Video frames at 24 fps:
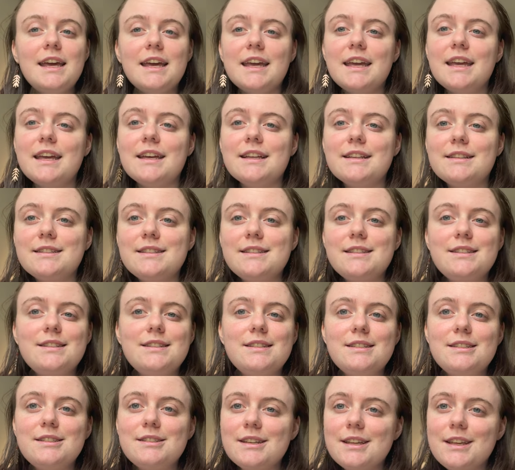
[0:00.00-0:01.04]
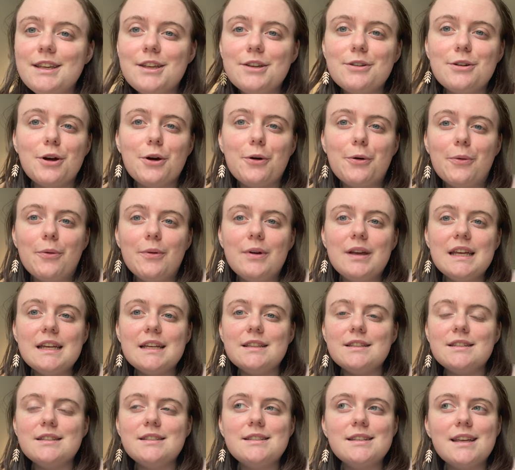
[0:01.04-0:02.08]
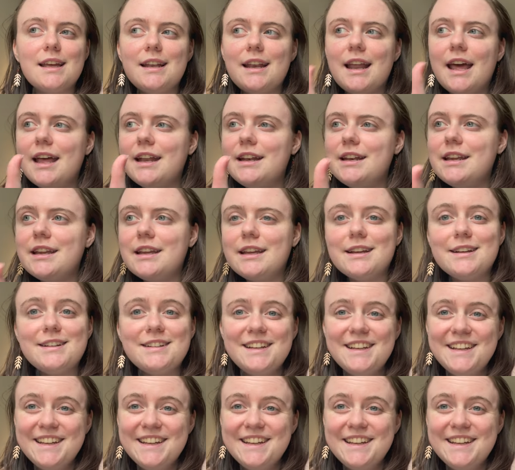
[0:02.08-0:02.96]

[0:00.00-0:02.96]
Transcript: It's, you know, it's an ending,